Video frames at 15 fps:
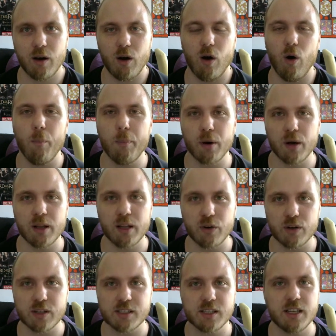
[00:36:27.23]
openly
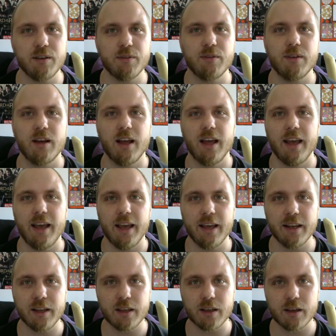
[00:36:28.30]
receive
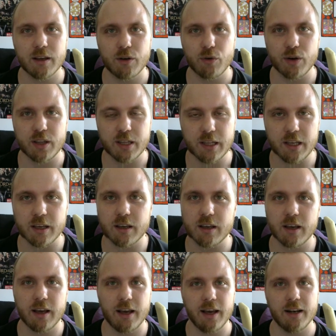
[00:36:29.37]
any critique,
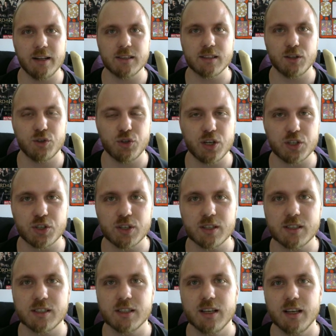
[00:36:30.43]
any
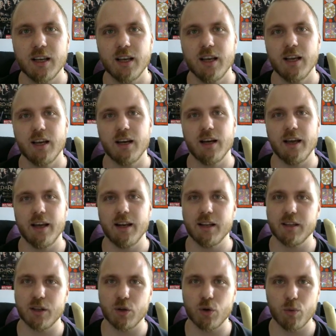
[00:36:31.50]
suggestions,
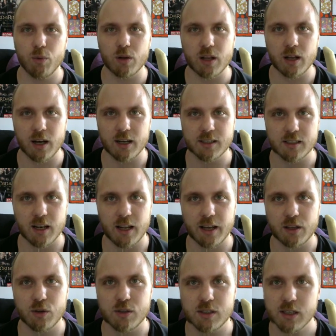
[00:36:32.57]
anything you would guys like
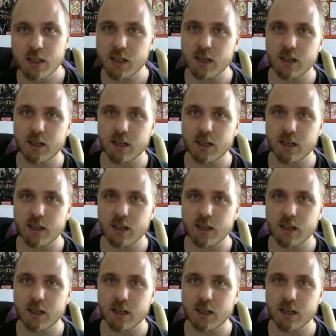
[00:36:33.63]
to see.